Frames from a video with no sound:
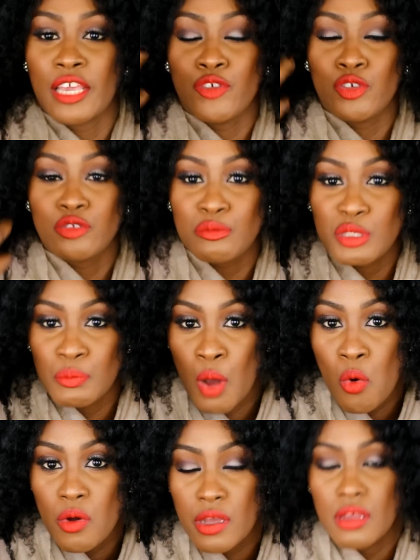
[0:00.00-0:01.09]
give you some
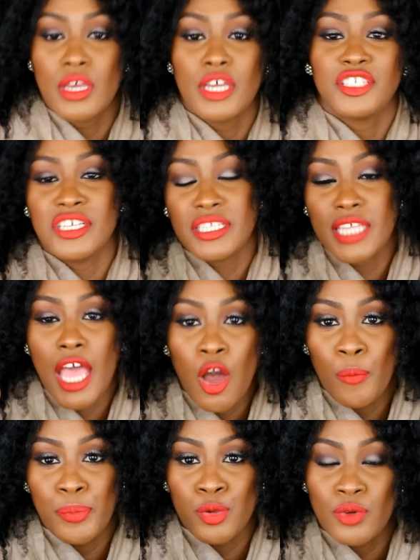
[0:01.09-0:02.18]
smoke, just to
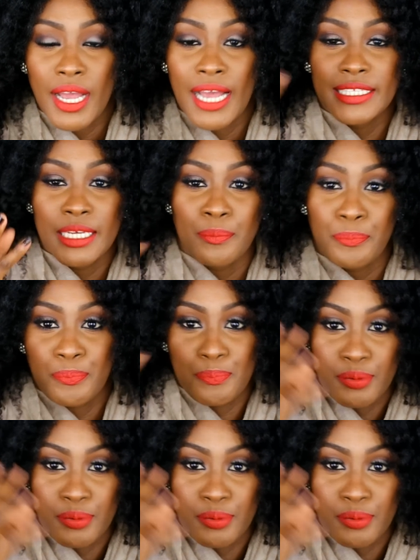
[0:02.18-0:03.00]
help you kind of